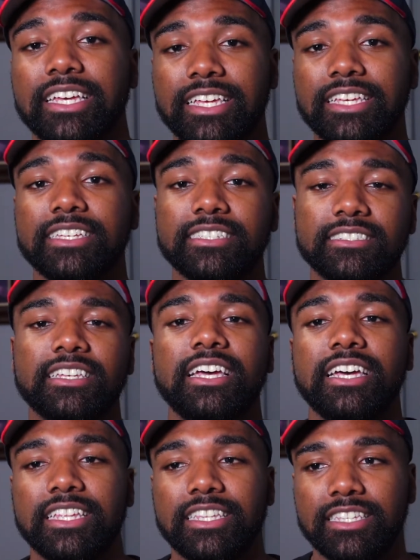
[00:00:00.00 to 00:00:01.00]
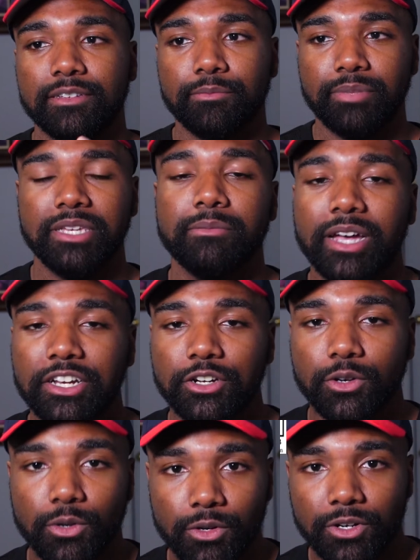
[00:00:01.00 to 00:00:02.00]
is the B minor
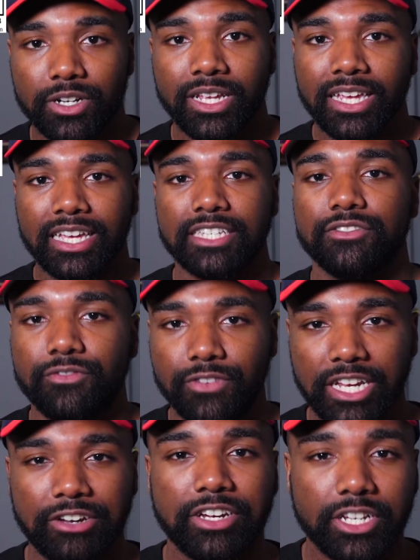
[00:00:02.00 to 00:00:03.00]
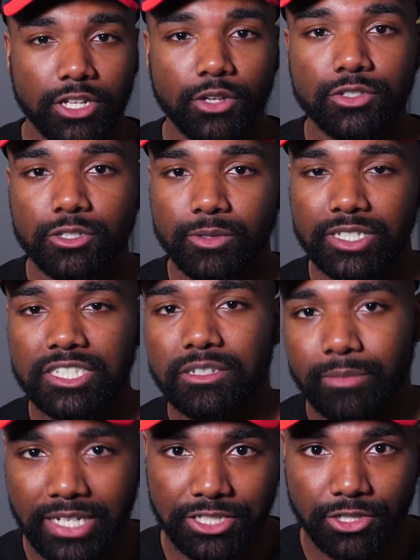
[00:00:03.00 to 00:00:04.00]
chord is very close to a G
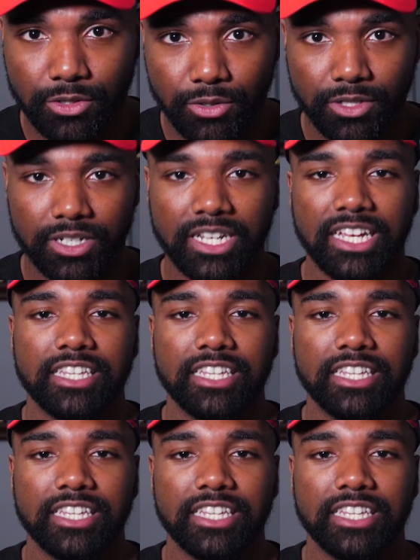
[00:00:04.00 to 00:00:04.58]
major chord.